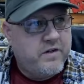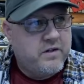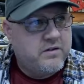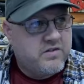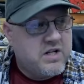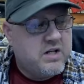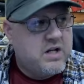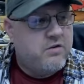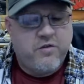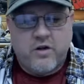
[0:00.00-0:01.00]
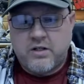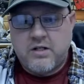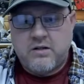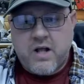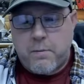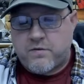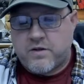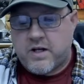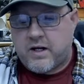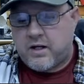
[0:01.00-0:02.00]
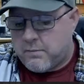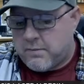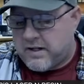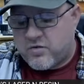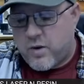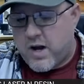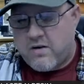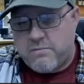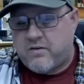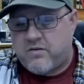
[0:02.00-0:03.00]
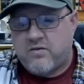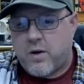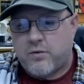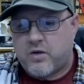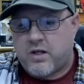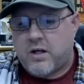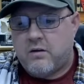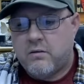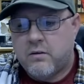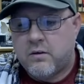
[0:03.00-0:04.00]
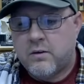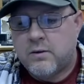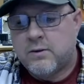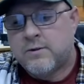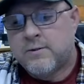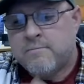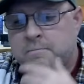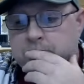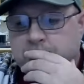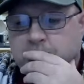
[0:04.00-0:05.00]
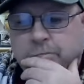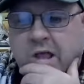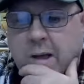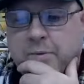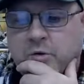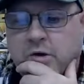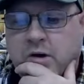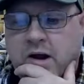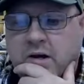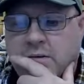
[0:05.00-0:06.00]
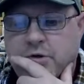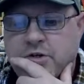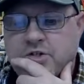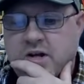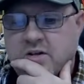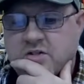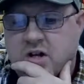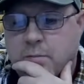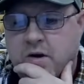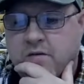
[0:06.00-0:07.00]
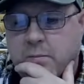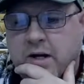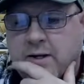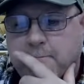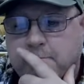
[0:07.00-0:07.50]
see a need, fill a need type of a thing. I mean, that's the way I've been since I was a kid. Happy New Year, Andy. Appreciate you sticking by for a minute.